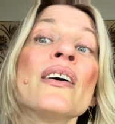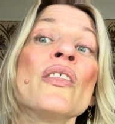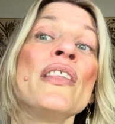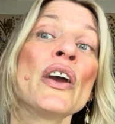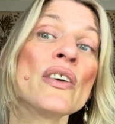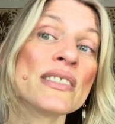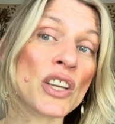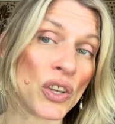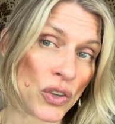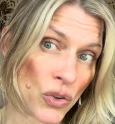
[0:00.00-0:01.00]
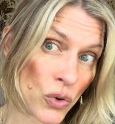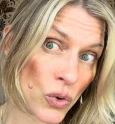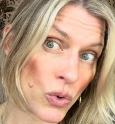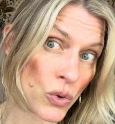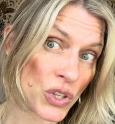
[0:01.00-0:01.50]
There is a
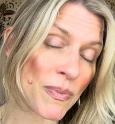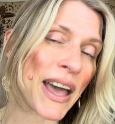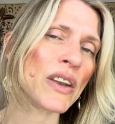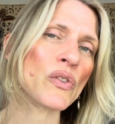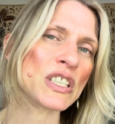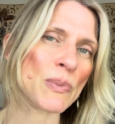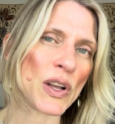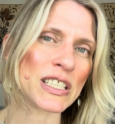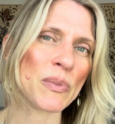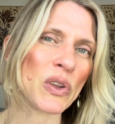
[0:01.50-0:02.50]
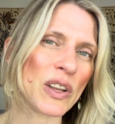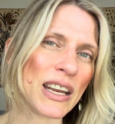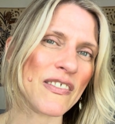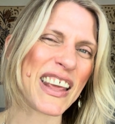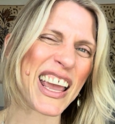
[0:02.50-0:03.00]
huge amount of
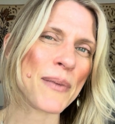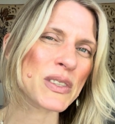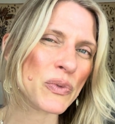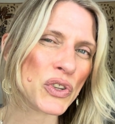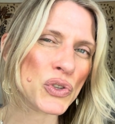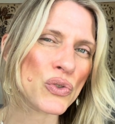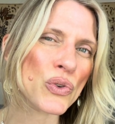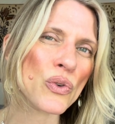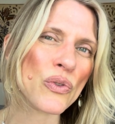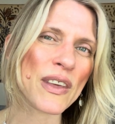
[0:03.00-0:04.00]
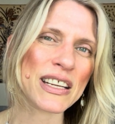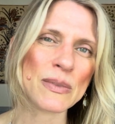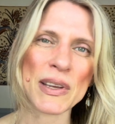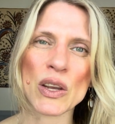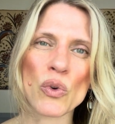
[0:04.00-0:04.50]
responsibility that comes with the truth that is
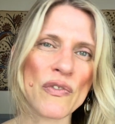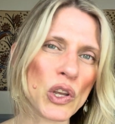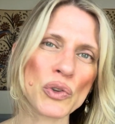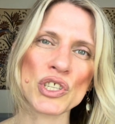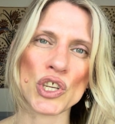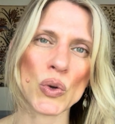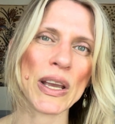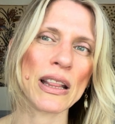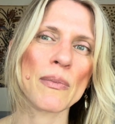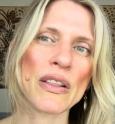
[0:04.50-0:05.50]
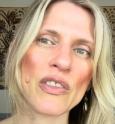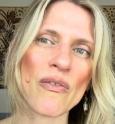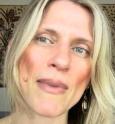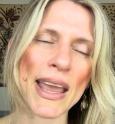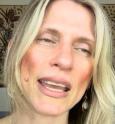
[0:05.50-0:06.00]
being revealed to you in the month
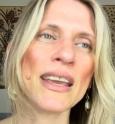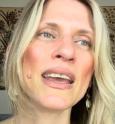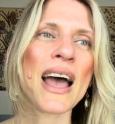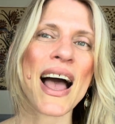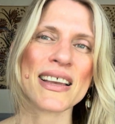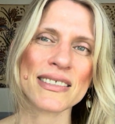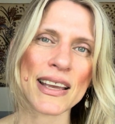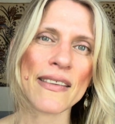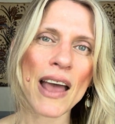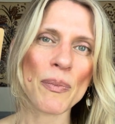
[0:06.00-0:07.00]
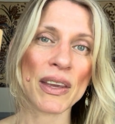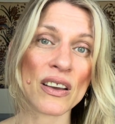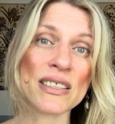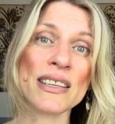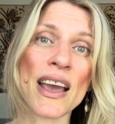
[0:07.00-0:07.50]
of May. I say that
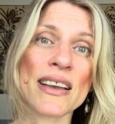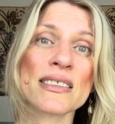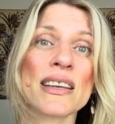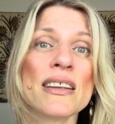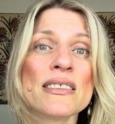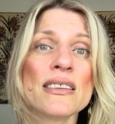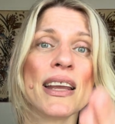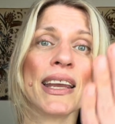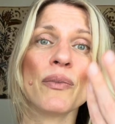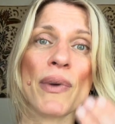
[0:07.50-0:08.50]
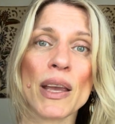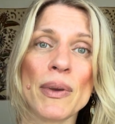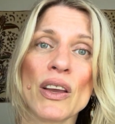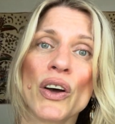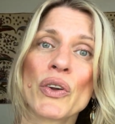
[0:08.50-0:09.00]
because, yes, it is a naked
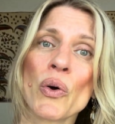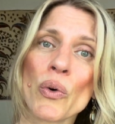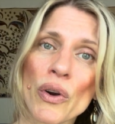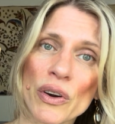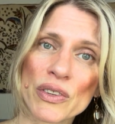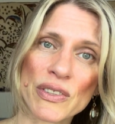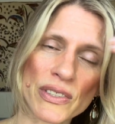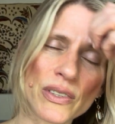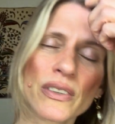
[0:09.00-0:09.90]
baby on a horse.